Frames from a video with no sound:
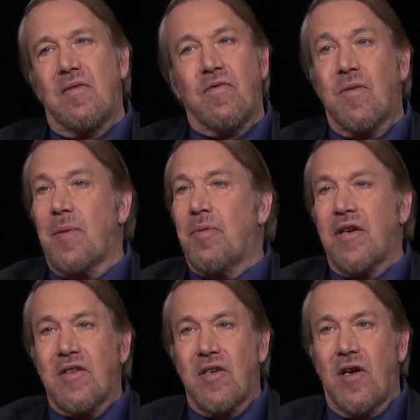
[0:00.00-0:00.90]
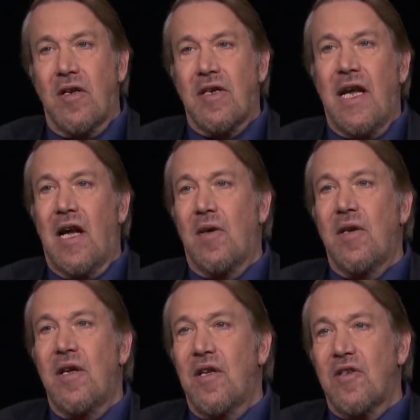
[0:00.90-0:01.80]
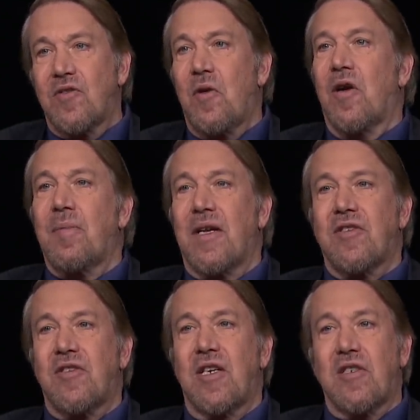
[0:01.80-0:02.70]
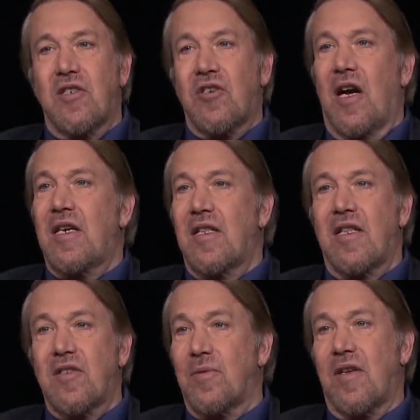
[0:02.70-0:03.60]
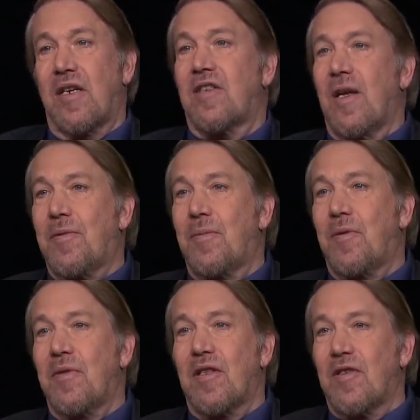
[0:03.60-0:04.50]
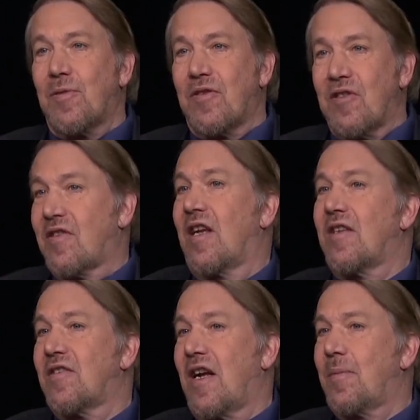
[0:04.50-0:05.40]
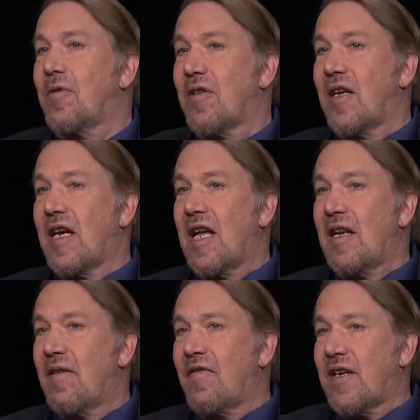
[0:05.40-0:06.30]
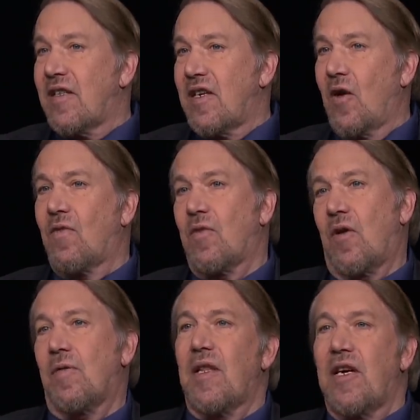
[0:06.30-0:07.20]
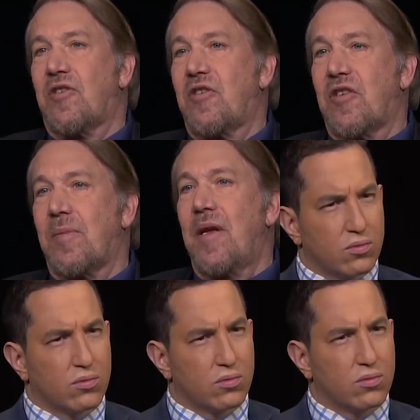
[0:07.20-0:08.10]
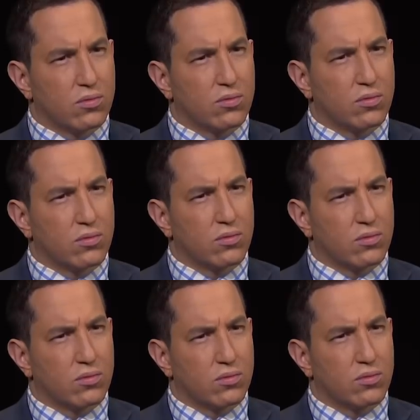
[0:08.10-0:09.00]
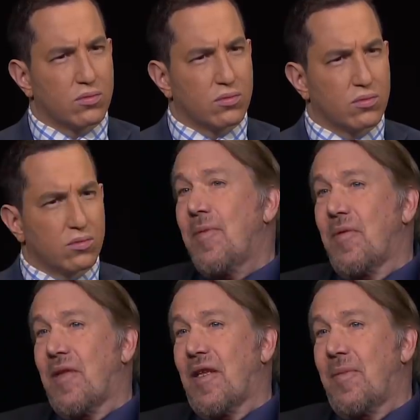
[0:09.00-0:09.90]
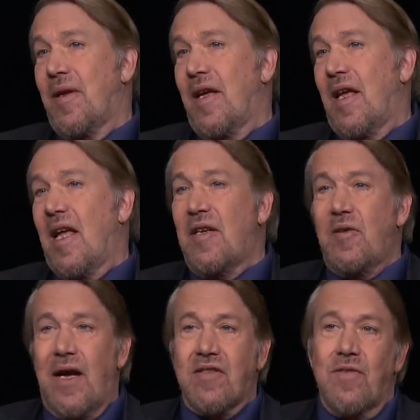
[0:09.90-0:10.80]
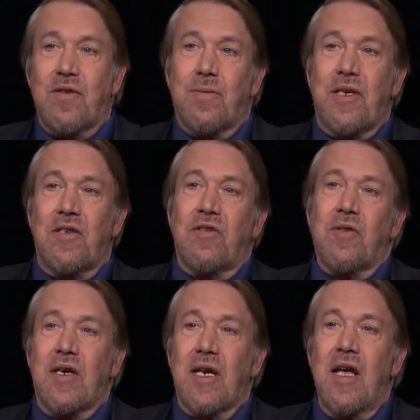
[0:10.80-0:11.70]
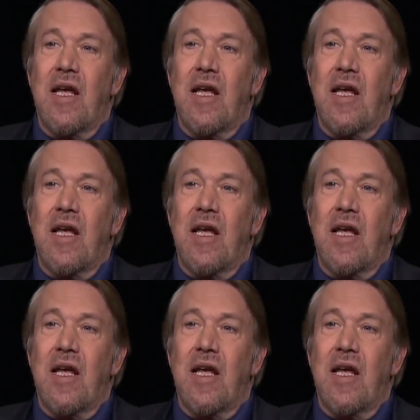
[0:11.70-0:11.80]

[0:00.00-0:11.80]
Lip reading: from the president on down, strong messaging to China that this was unacceptable, that this was just not a cyber thing. It affected the overall relationship. And we eventually got an agreement with them. And you asked if it's been enduring.